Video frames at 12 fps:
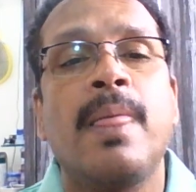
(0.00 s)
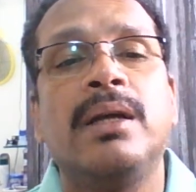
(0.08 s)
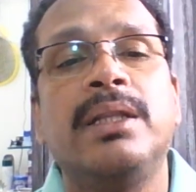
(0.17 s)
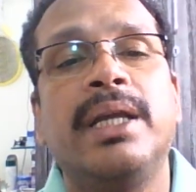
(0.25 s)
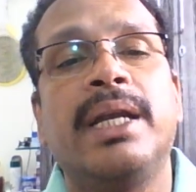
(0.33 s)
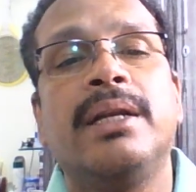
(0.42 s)

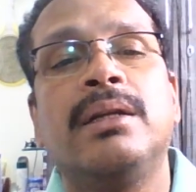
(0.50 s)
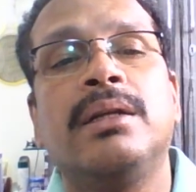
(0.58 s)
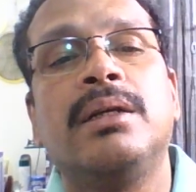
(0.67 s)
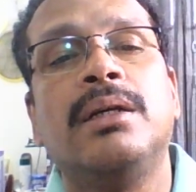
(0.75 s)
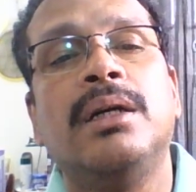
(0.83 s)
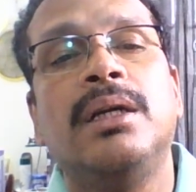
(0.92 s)
Then
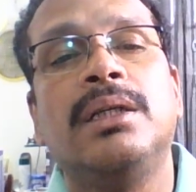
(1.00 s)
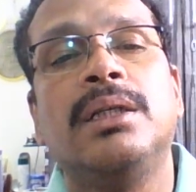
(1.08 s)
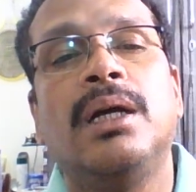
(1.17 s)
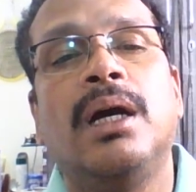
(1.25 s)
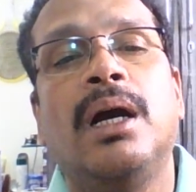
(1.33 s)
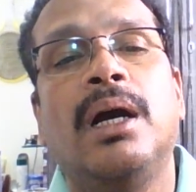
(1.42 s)

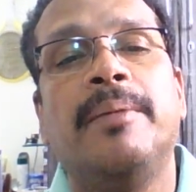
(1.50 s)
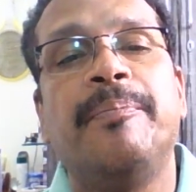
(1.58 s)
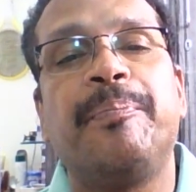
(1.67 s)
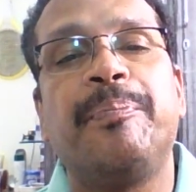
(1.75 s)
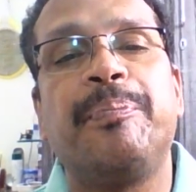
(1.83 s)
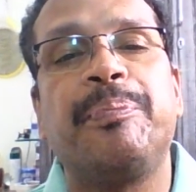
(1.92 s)

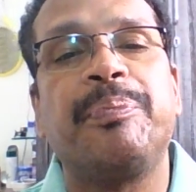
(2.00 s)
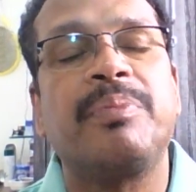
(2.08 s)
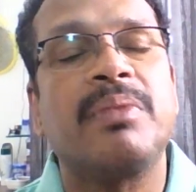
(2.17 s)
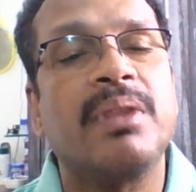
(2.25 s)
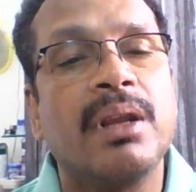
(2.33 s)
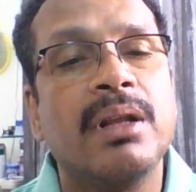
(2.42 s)

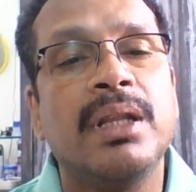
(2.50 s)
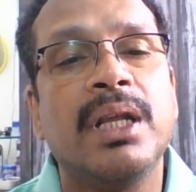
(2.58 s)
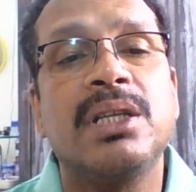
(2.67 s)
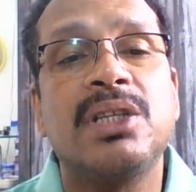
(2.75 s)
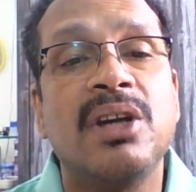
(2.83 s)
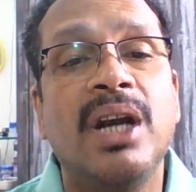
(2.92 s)

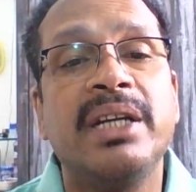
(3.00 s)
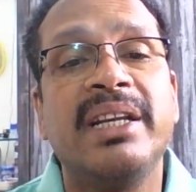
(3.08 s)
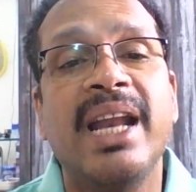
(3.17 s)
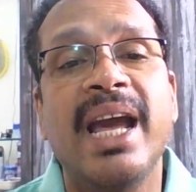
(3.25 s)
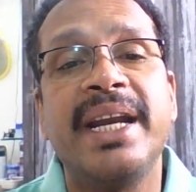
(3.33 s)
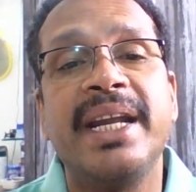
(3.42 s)
salt
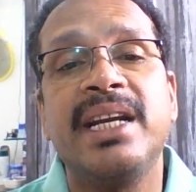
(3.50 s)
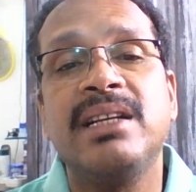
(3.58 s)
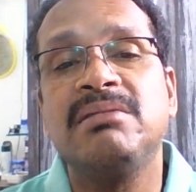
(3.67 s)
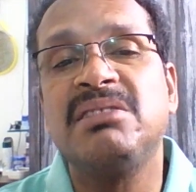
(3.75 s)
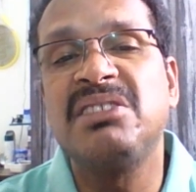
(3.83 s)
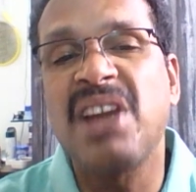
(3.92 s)

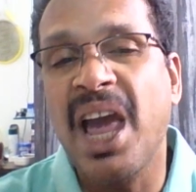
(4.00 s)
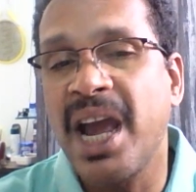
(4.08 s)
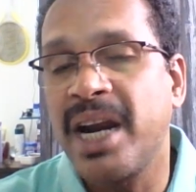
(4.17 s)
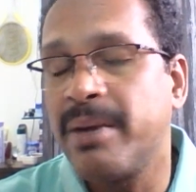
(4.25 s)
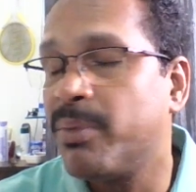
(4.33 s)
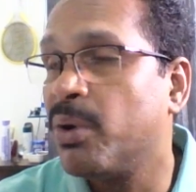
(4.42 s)
laden
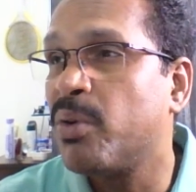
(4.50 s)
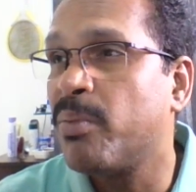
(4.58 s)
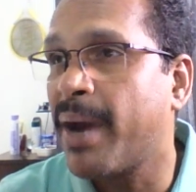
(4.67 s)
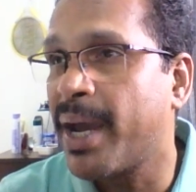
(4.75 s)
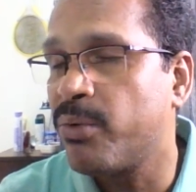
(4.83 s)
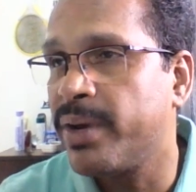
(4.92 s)
sand blown
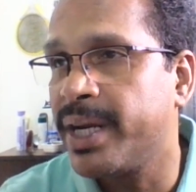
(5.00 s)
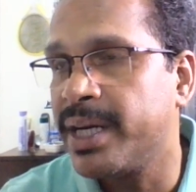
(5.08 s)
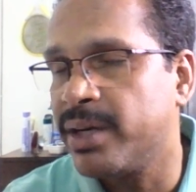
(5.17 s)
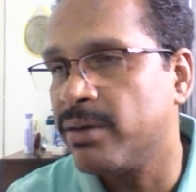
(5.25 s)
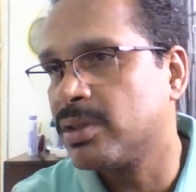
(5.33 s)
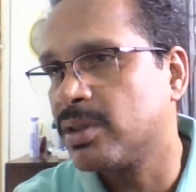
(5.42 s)
by
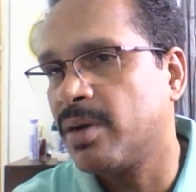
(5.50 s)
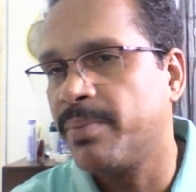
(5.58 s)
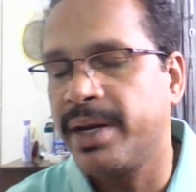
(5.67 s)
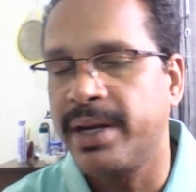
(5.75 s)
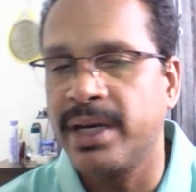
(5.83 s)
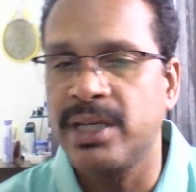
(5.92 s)
wind, some
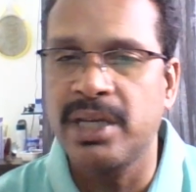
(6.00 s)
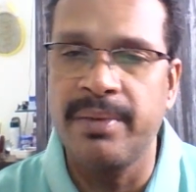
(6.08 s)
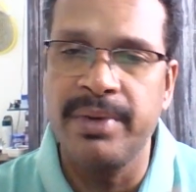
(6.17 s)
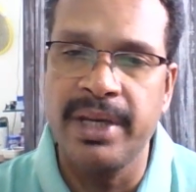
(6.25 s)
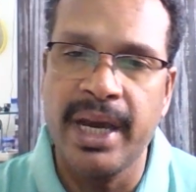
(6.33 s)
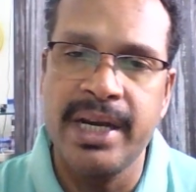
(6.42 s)
areas
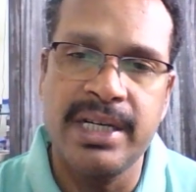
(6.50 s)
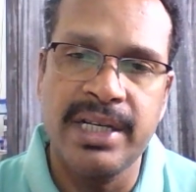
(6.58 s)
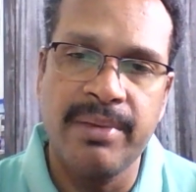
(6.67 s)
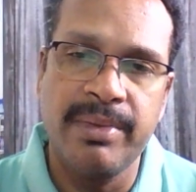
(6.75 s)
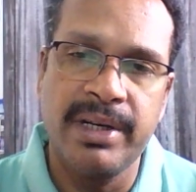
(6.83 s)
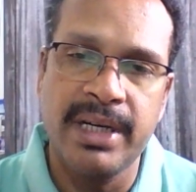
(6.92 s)
having arid
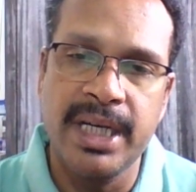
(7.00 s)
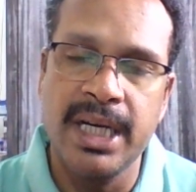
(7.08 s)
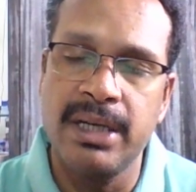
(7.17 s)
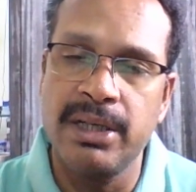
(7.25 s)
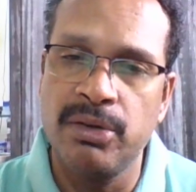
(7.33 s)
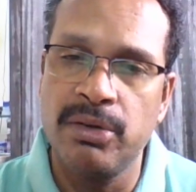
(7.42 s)

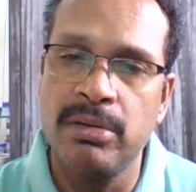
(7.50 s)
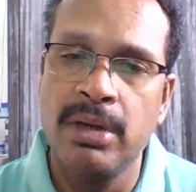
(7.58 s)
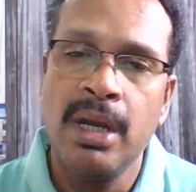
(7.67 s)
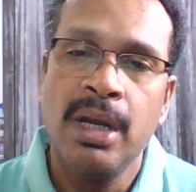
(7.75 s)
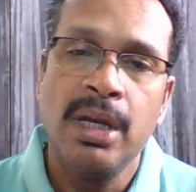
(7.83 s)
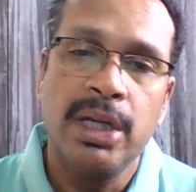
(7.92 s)
semi-region,
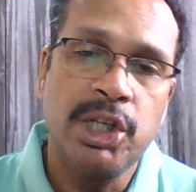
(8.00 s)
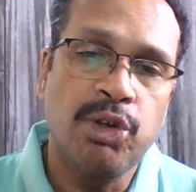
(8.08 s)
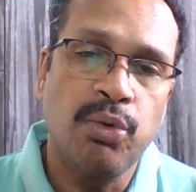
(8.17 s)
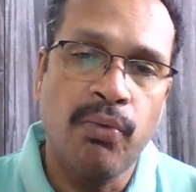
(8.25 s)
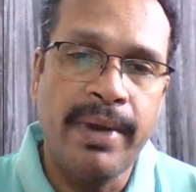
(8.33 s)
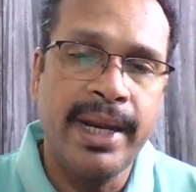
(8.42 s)
due
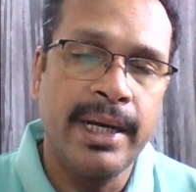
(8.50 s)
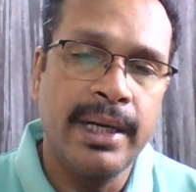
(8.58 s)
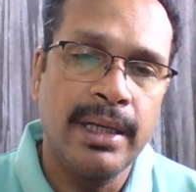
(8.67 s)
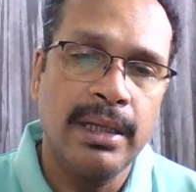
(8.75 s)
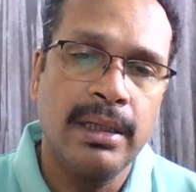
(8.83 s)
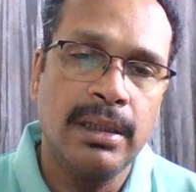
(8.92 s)
to wind,
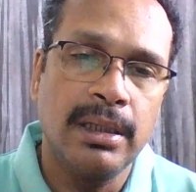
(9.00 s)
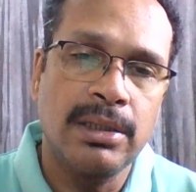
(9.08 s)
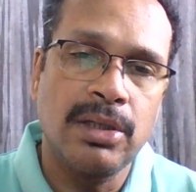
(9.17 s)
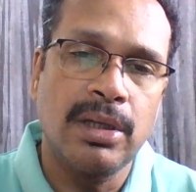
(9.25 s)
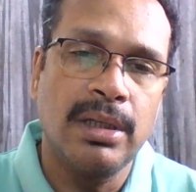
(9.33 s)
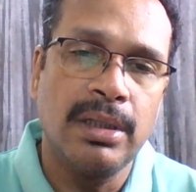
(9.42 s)

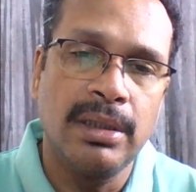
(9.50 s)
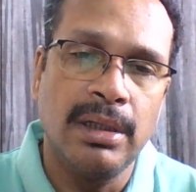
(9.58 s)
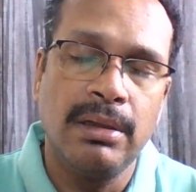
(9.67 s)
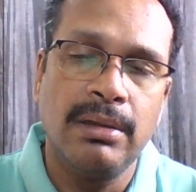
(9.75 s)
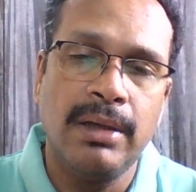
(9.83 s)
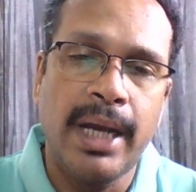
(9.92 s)

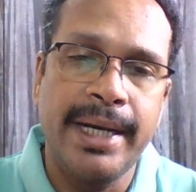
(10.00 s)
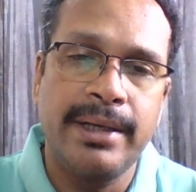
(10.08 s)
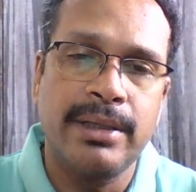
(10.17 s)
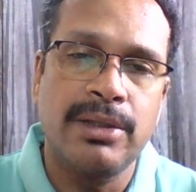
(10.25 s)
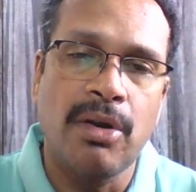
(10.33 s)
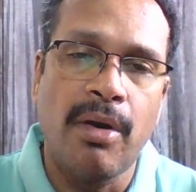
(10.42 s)
the light
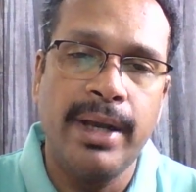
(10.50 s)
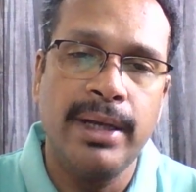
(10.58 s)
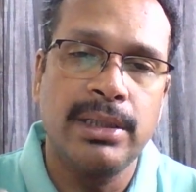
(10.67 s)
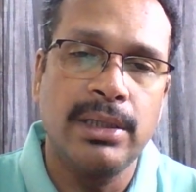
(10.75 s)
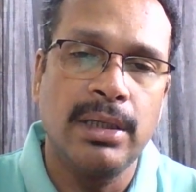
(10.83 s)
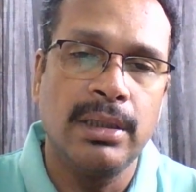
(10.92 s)

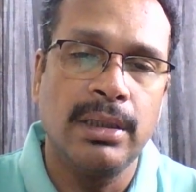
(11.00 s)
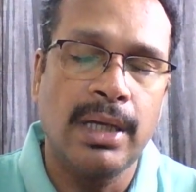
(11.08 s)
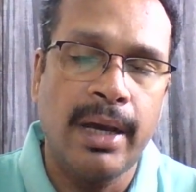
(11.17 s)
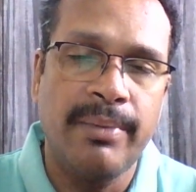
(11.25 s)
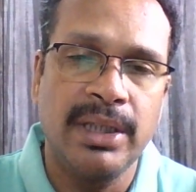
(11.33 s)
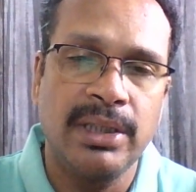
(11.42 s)
soils
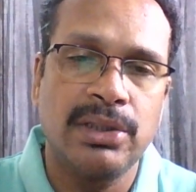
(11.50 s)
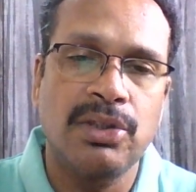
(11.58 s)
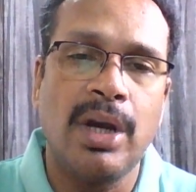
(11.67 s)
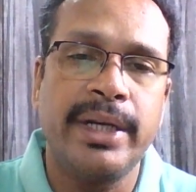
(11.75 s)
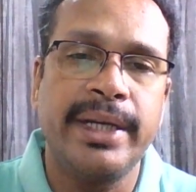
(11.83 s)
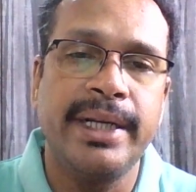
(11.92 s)
having
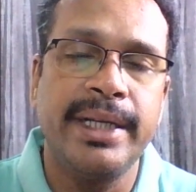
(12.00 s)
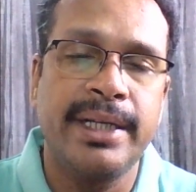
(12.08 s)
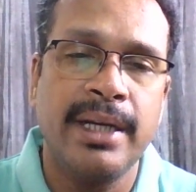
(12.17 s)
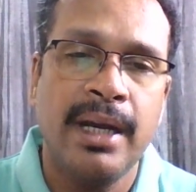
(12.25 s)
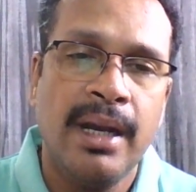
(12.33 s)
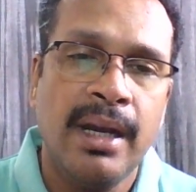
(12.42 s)
salt in it,
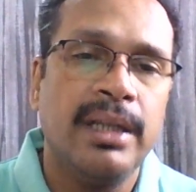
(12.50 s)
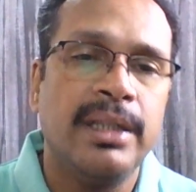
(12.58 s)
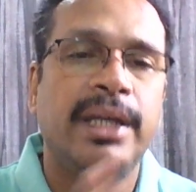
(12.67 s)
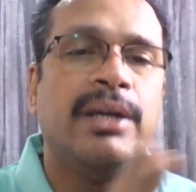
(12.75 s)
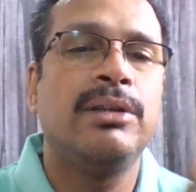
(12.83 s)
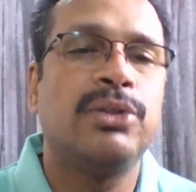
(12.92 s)

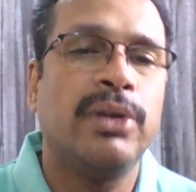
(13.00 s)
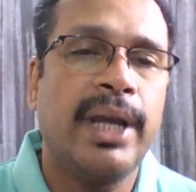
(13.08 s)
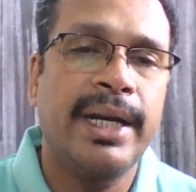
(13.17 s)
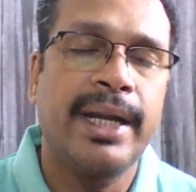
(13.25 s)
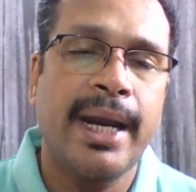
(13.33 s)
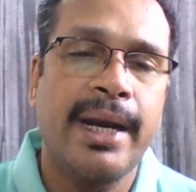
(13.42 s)
they also
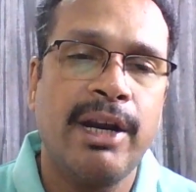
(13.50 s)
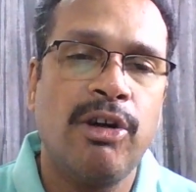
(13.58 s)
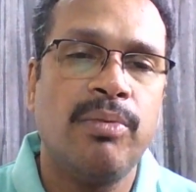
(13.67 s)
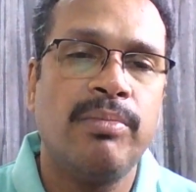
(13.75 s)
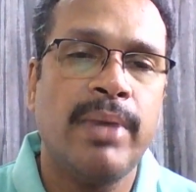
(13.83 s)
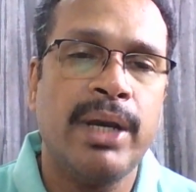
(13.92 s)
get carried
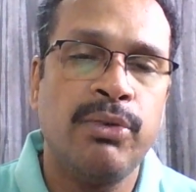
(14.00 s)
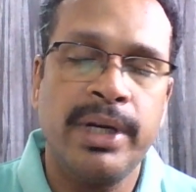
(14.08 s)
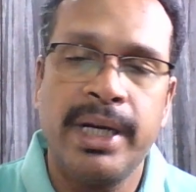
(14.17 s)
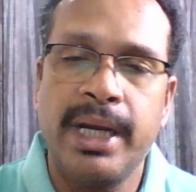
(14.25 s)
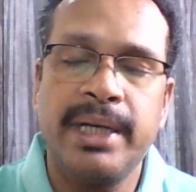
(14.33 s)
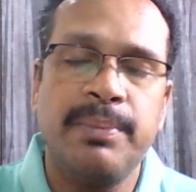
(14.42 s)
out by
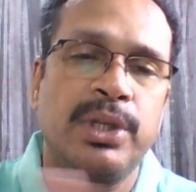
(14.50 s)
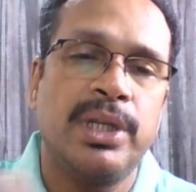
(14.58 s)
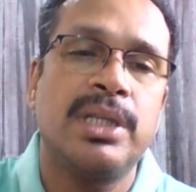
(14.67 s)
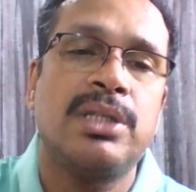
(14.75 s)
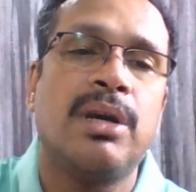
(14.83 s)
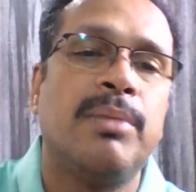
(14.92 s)
wind and deposit
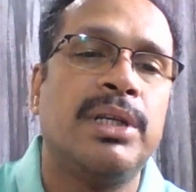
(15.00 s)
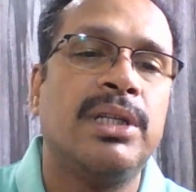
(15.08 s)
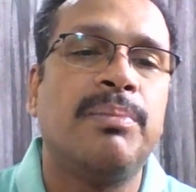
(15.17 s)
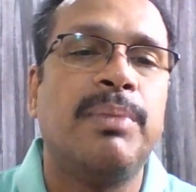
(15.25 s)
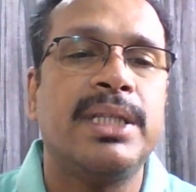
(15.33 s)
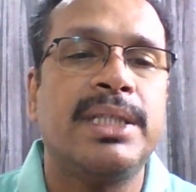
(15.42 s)
in some other
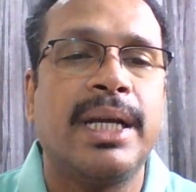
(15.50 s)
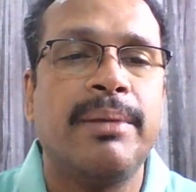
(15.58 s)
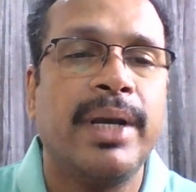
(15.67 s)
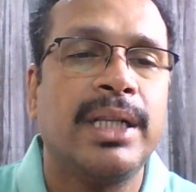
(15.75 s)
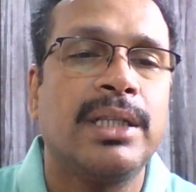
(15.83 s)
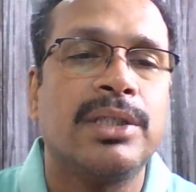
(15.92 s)
place and
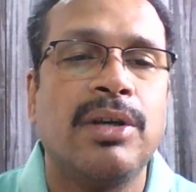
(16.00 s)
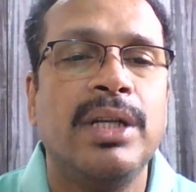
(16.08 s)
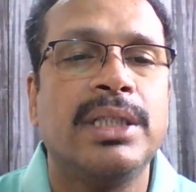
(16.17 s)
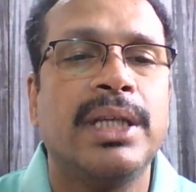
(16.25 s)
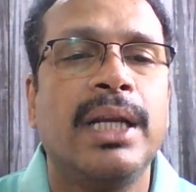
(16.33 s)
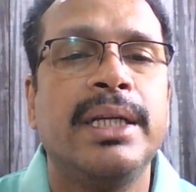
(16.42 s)
make the soil
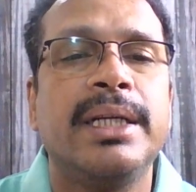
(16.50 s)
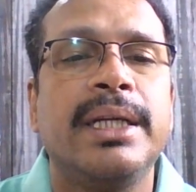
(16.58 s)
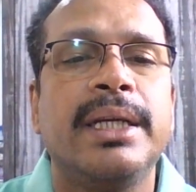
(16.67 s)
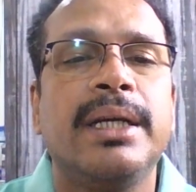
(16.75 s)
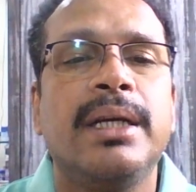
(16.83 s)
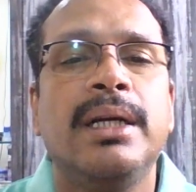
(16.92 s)
salinity.